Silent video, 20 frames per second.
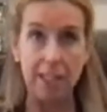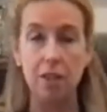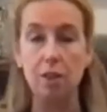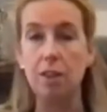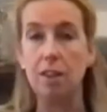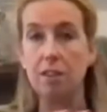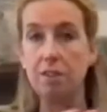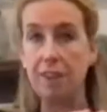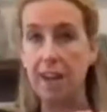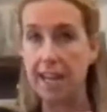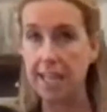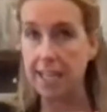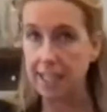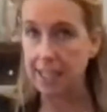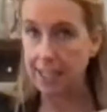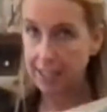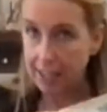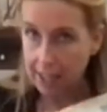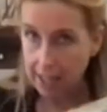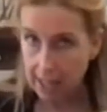You can find it
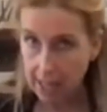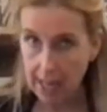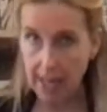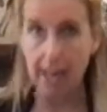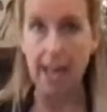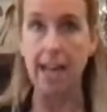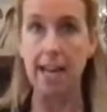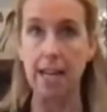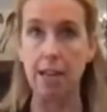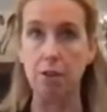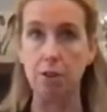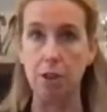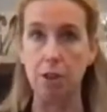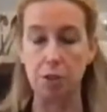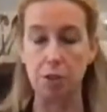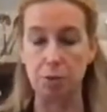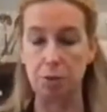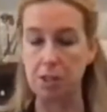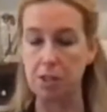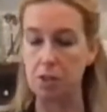at any
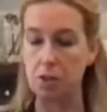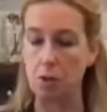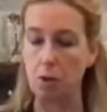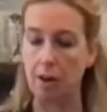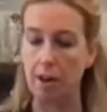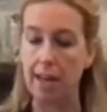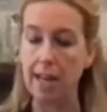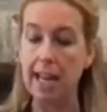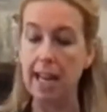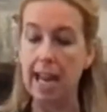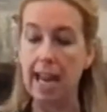grocery store.